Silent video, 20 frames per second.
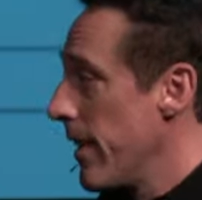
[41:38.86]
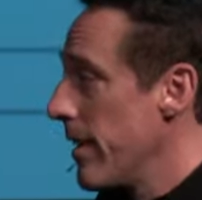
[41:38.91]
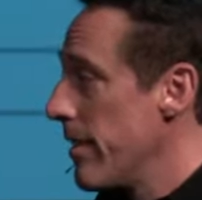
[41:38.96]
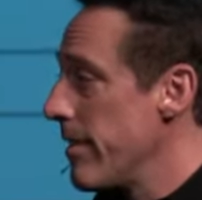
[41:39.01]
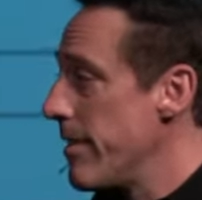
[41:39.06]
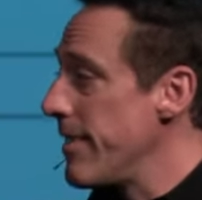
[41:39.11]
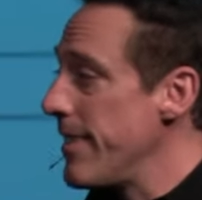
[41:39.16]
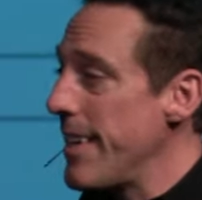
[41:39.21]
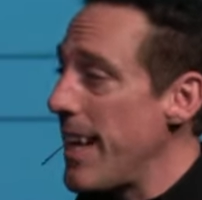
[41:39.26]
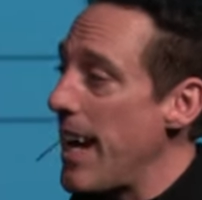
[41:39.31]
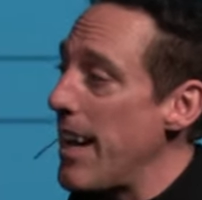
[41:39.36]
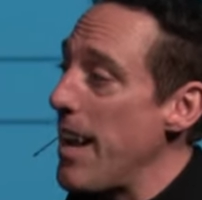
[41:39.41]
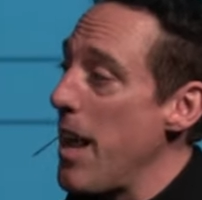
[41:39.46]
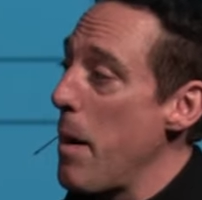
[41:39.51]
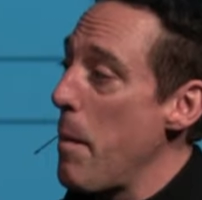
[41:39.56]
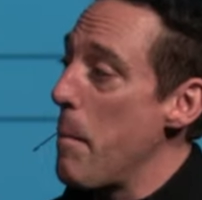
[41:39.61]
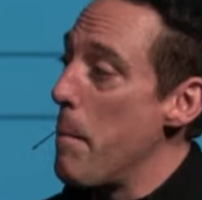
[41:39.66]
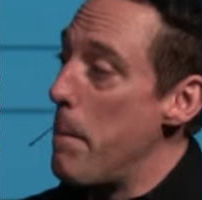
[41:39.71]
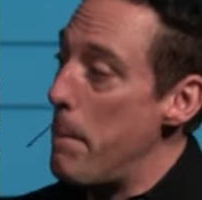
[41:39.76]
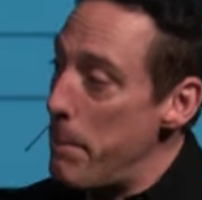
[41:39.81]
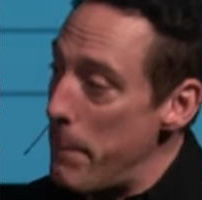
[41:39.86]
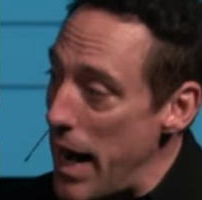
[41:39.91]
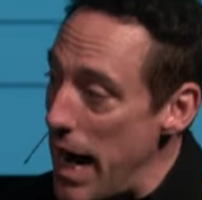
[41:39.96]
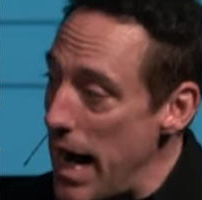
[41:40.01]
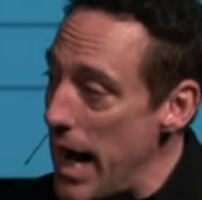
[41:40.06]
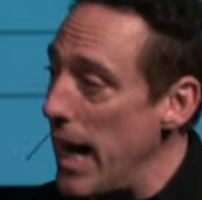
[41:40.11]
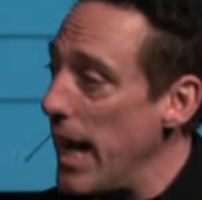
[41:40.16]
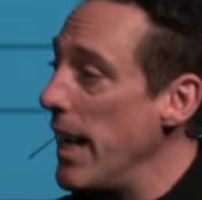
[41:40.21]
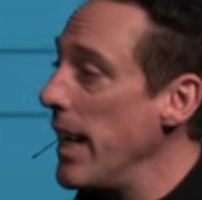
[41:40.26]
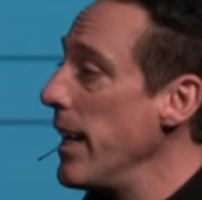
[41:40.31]
This is not
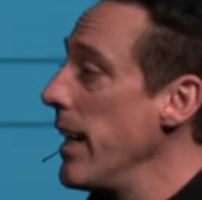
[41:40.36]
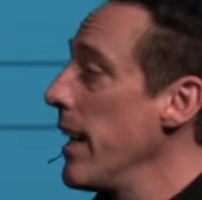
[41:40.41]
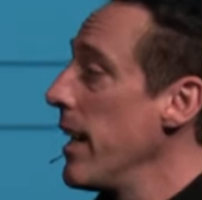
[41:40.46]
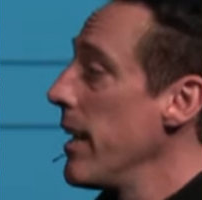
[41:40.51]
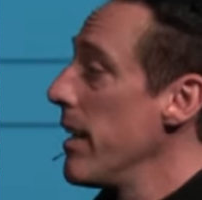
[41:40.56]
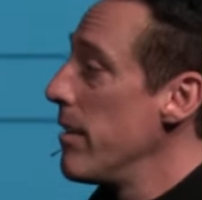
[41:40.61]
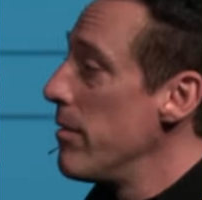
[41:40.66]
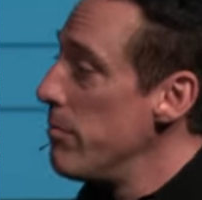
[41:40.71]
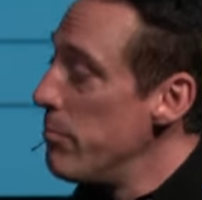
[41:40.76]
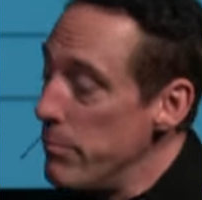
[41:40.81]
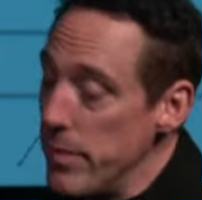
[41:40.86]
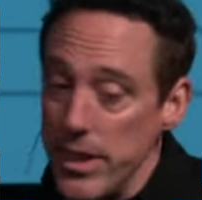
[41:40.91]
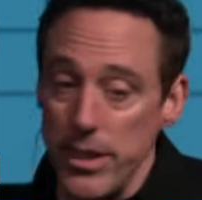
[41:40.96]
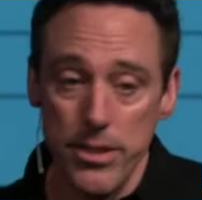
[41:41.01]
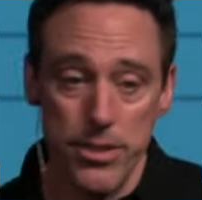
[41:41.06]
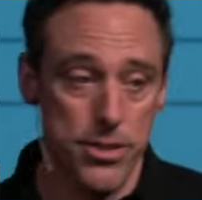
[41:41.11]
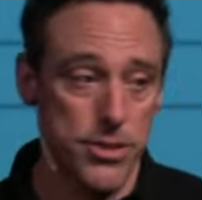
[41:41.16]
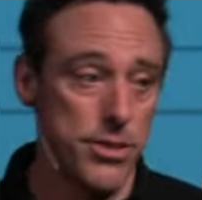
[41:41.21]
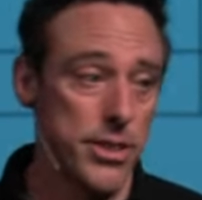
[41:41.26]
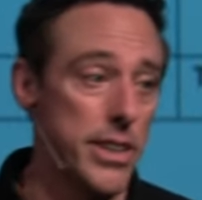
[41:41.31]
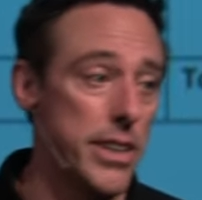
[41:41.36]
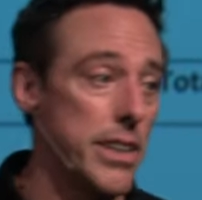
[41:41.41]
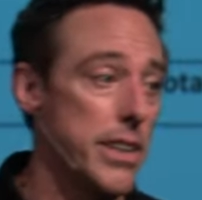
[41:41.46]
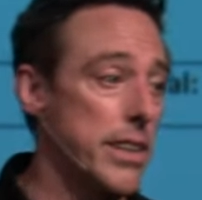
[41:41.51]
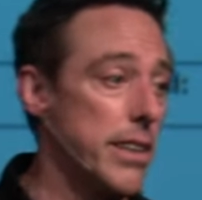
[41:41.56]
my ministry.